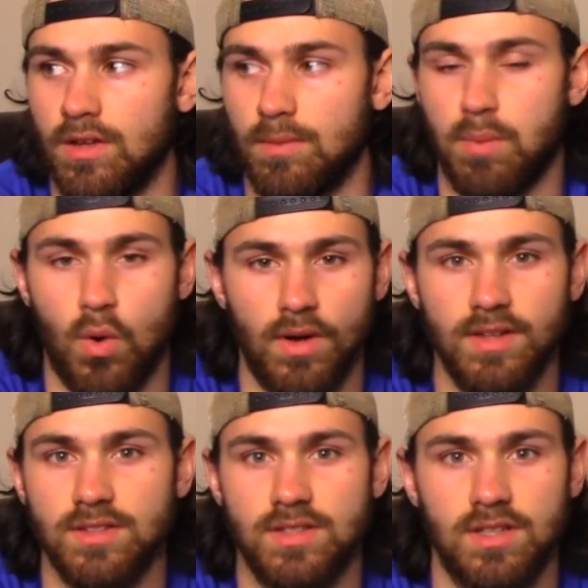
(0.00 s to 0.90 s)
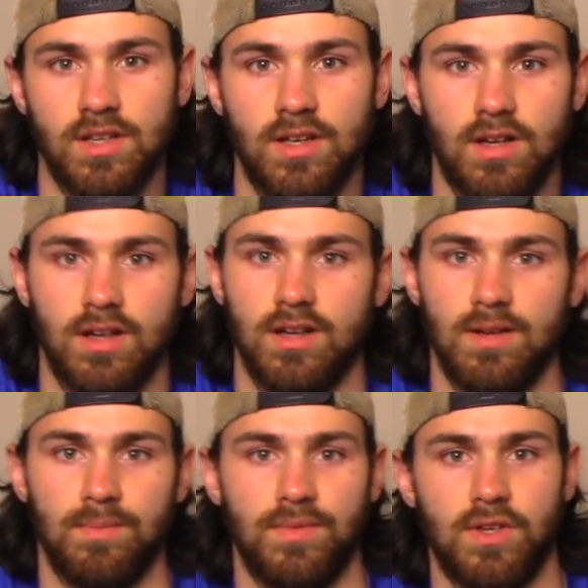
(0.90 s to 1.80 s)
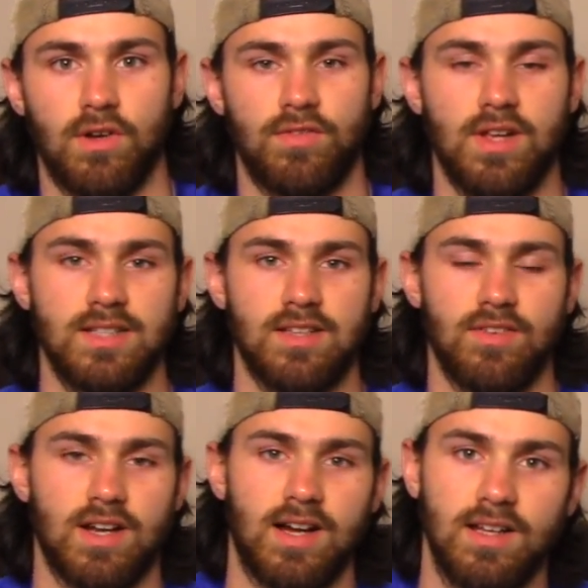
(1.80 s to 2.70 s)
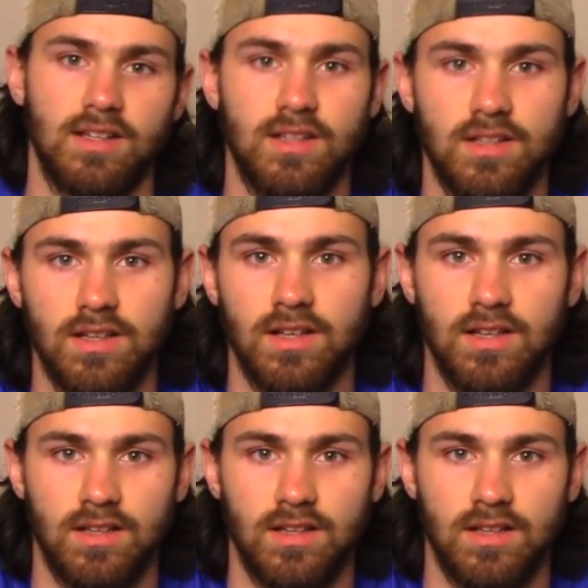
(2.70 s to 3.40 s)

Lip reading: points, if you guys have an island